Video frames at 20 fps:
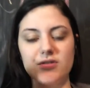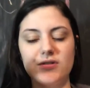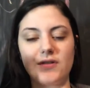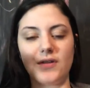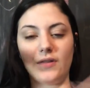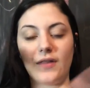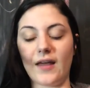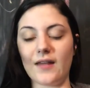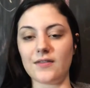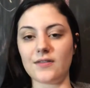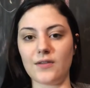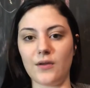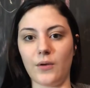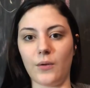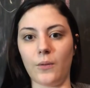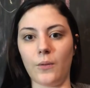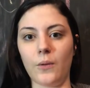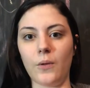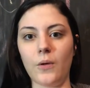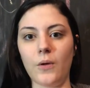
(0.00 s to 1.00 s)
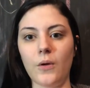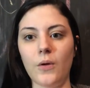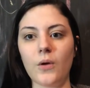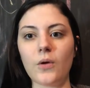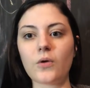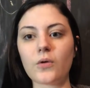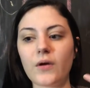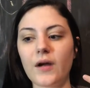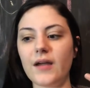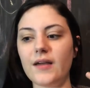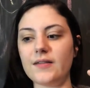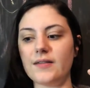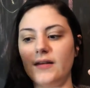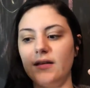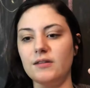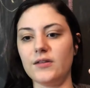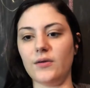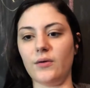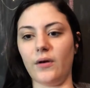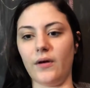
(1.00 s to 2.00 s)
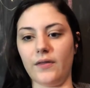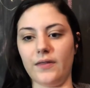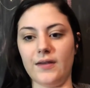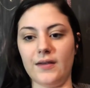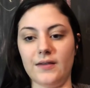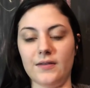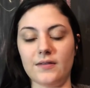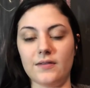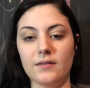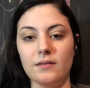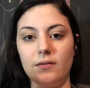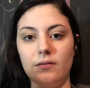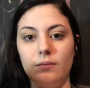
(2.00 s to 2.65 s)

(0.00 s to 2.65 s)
So that's so crazy to all these